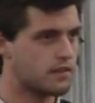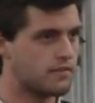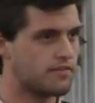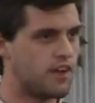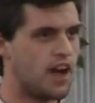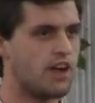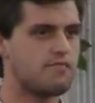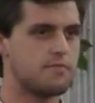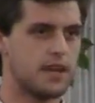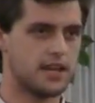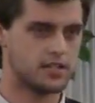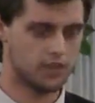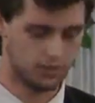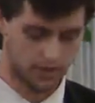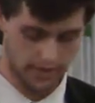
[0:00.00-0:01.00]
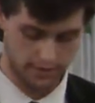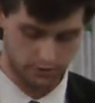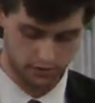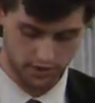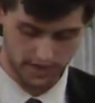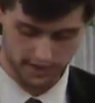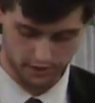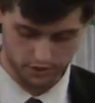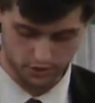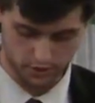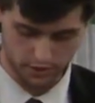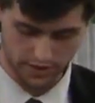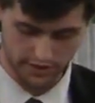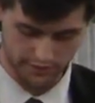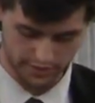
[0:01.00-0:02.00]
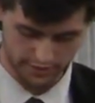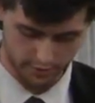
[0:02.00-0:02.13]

5 minutes. Okay, we'll get through 23